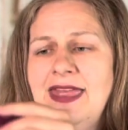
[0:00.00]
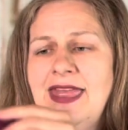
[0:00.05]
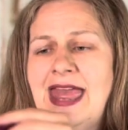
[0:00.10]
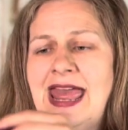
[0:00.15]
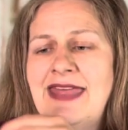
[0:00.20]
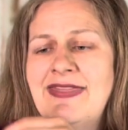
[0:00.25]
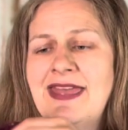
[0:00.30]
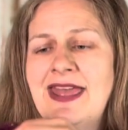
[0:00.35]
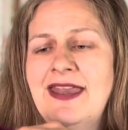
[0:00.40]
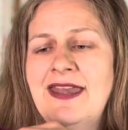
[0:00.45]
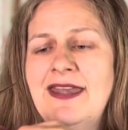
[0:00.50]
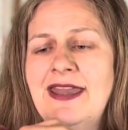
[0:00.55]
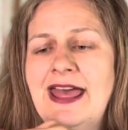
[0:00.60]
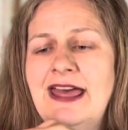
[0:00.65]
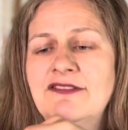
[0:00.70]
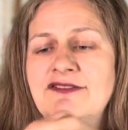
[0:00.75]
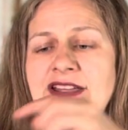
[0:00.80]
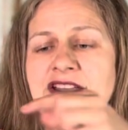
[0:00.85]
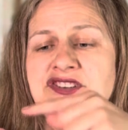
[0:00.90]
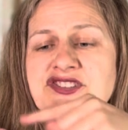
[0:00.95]
and then
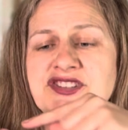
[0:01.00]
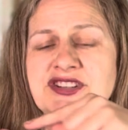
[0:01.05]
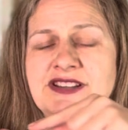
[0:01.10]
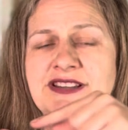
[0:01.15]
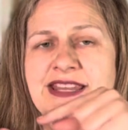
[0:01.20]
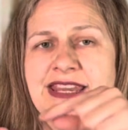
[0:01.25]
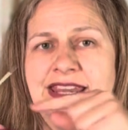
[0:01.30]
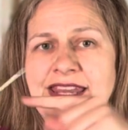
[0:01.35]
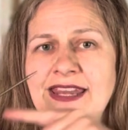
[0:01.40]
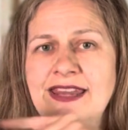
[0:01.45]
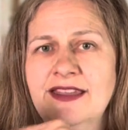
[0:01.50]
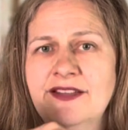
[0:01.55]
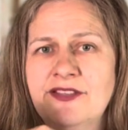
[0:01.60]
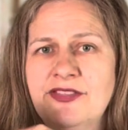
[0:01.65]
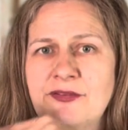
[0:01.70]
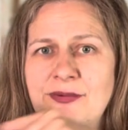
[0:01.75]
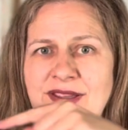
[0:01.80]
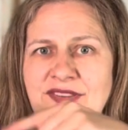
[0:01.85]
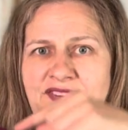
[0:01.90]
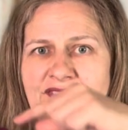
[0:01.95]
eventually
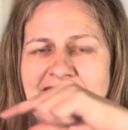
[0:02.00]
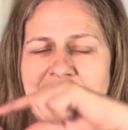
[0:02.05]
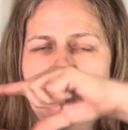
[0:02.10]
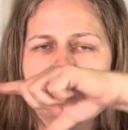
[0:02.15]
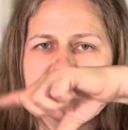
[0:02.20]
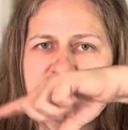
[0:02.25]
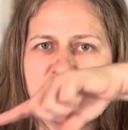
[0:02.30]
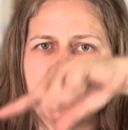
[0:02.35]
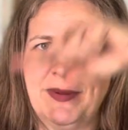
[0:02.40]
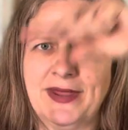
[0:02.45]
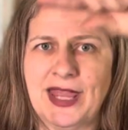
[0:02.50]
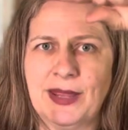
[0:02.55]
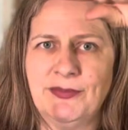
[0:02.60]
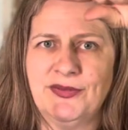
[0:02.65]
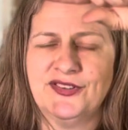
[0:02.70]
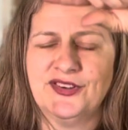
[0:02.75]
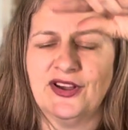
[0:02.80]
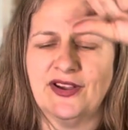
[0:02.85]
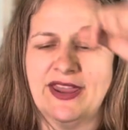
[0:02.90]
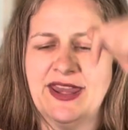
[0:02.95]
the rest of that will just become
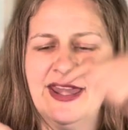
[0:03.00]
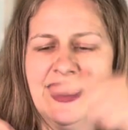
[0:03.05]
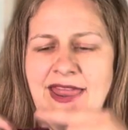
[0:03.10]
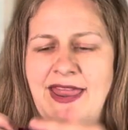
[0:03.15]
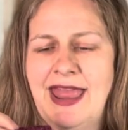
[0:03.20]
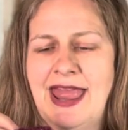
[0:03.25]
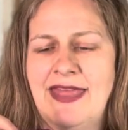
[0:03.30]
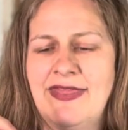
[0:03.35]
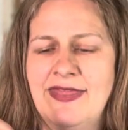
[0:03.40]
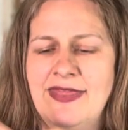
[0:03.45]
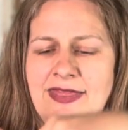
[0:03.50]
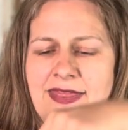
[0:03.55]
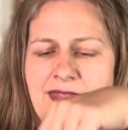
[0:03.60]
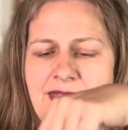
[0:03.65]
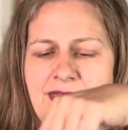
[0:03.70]
stockinette, and